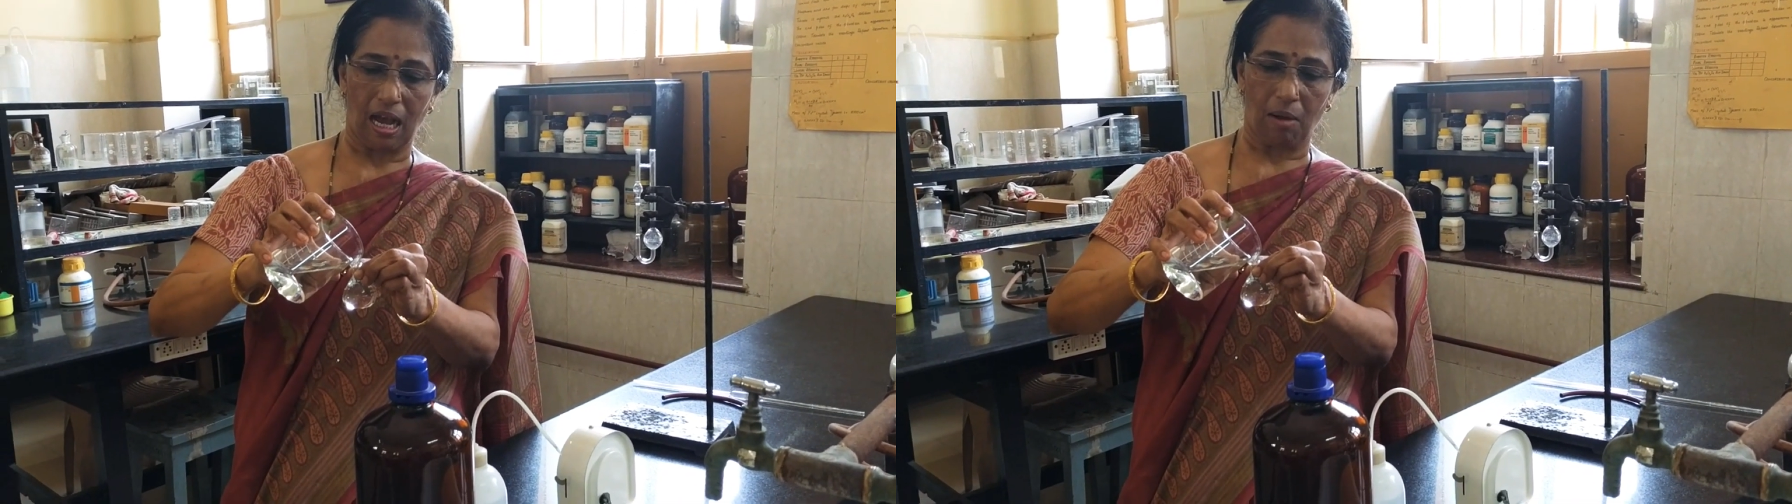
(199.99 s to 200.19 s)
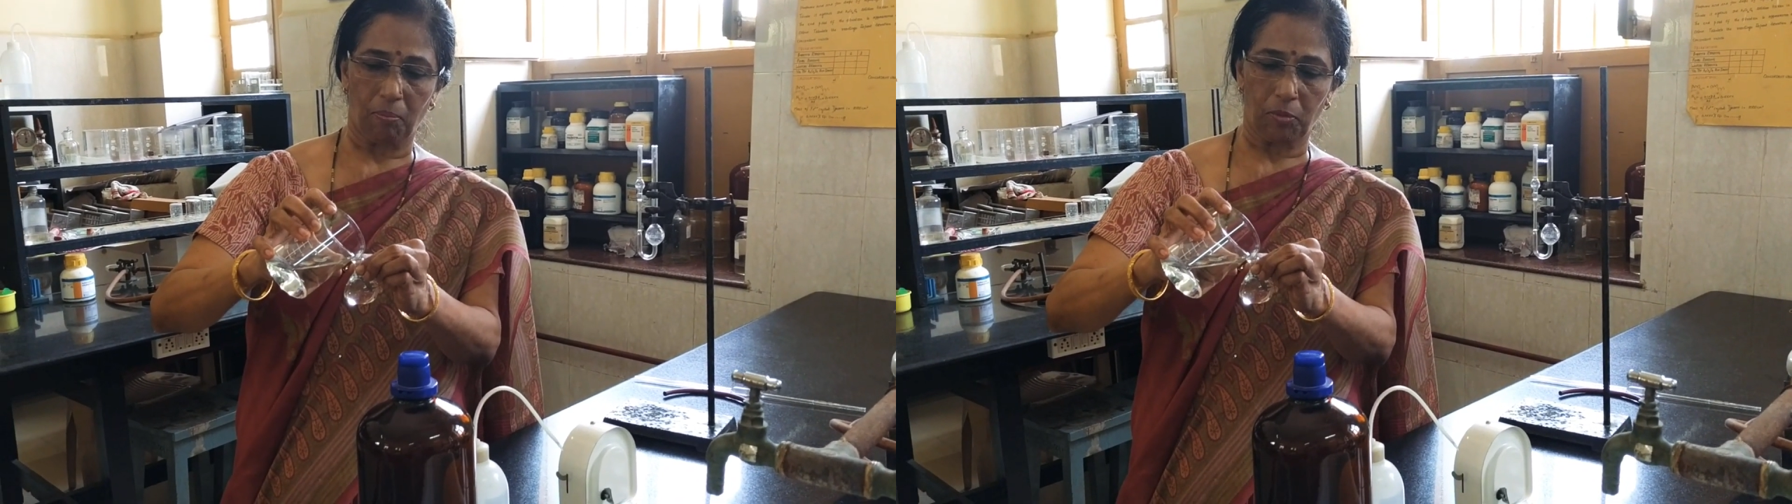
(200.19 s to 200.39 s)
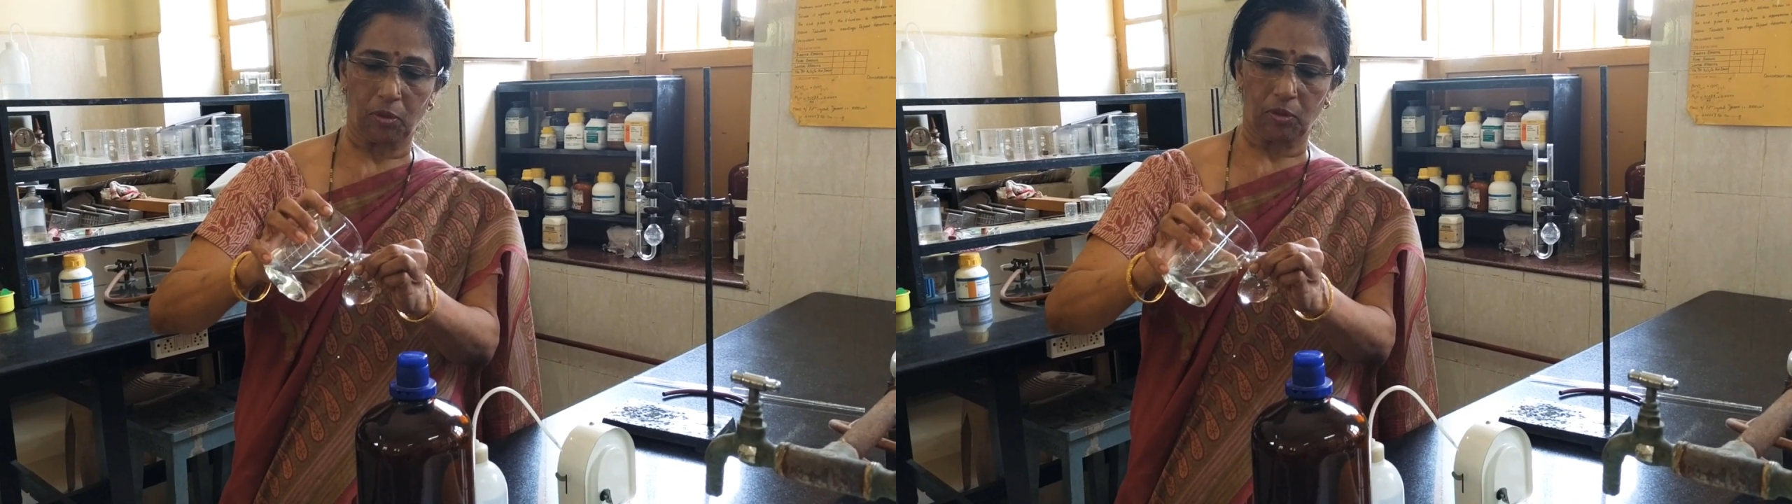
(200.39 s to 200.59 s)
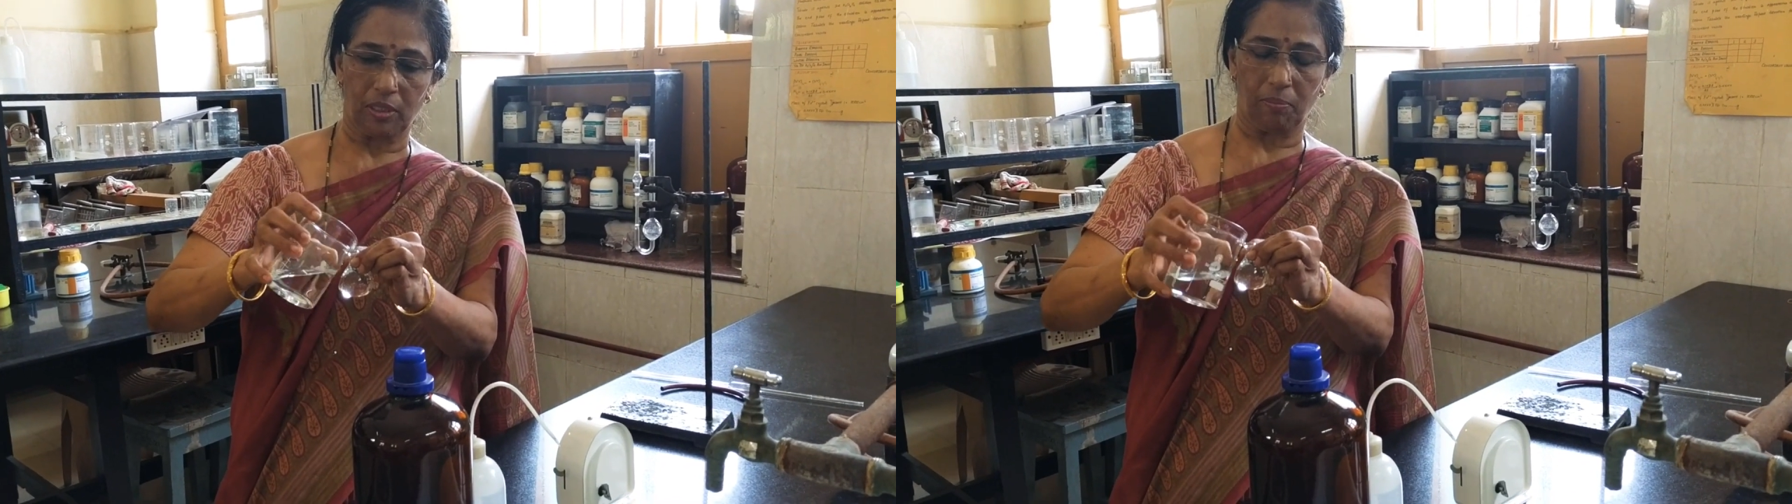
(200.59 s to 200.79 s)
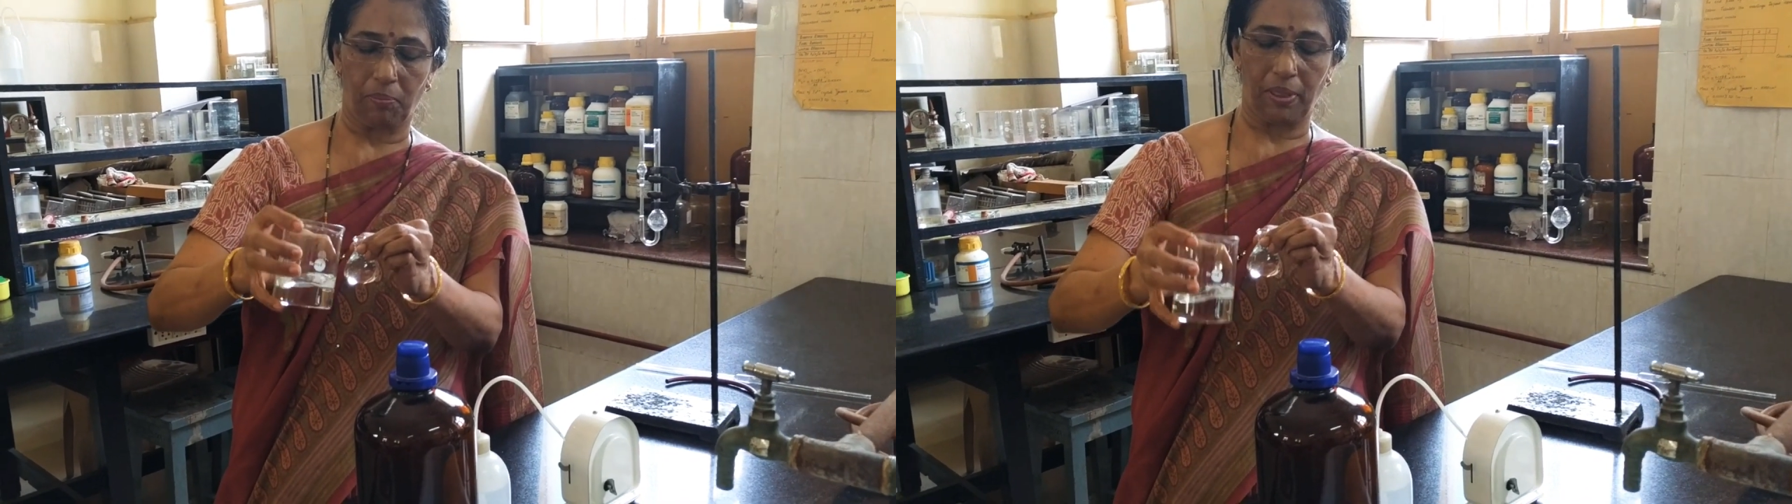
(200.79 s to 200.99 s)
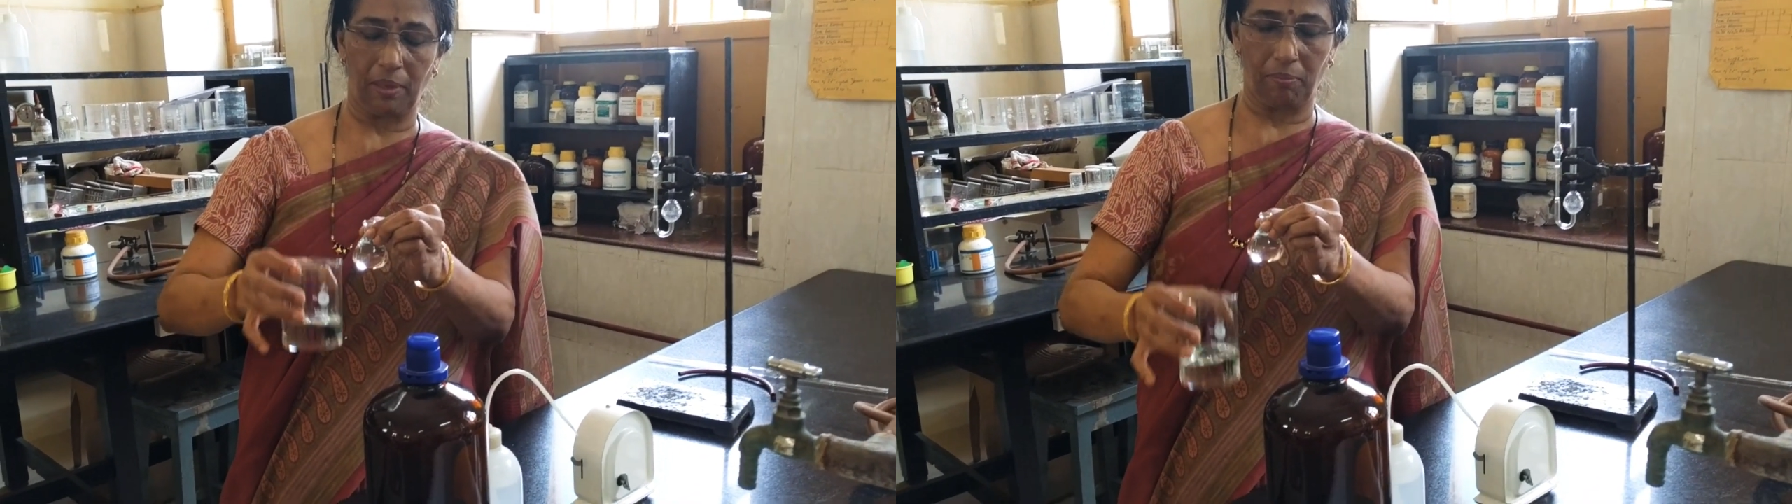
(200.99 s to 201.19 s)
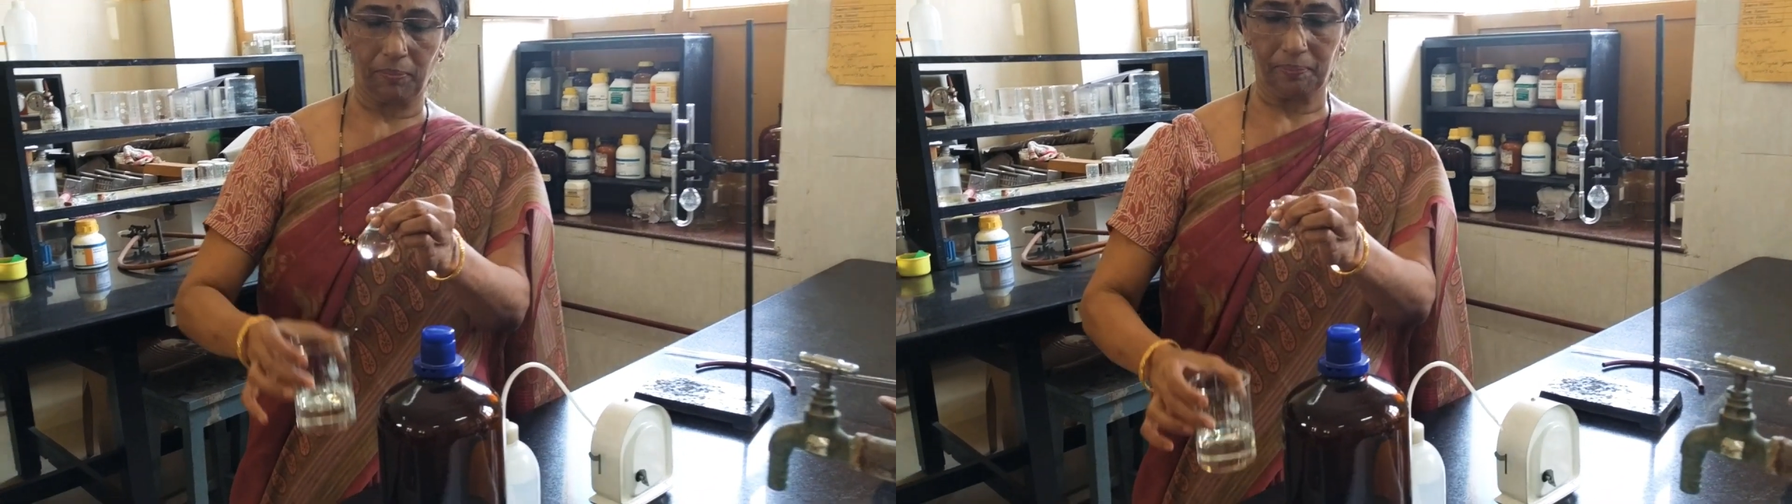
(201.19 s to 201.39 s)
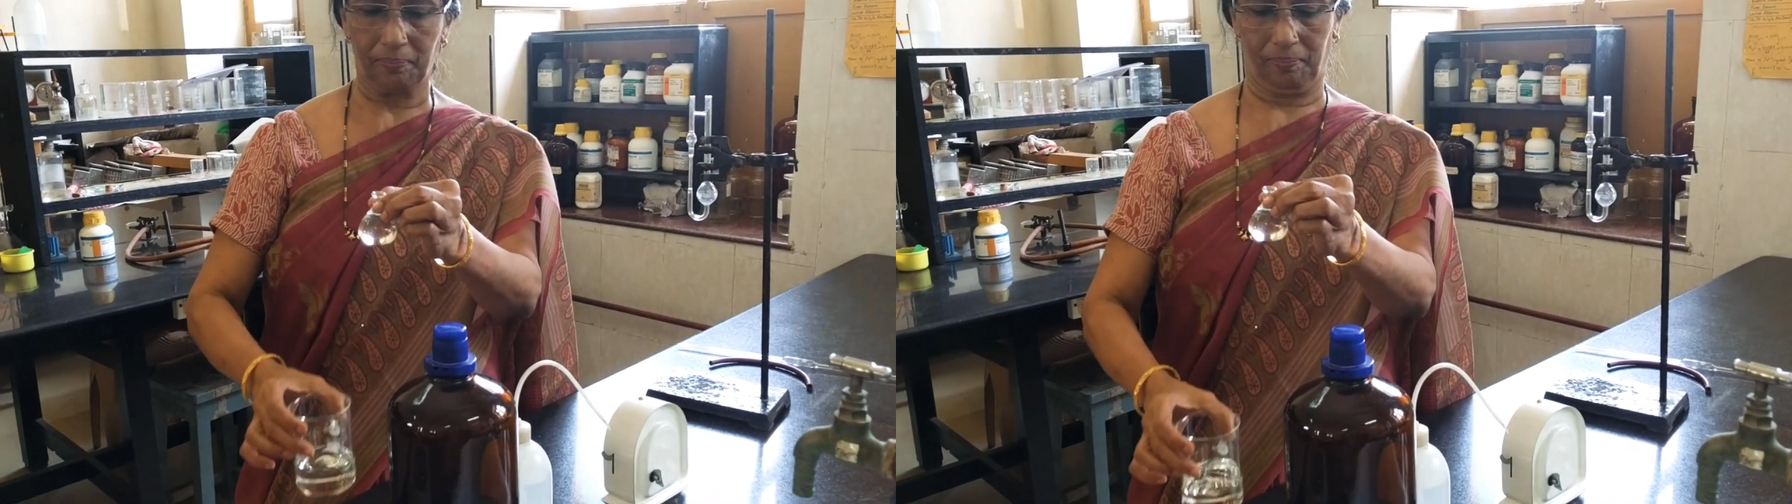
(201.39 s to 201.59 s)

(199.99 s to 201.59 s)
up to the brim.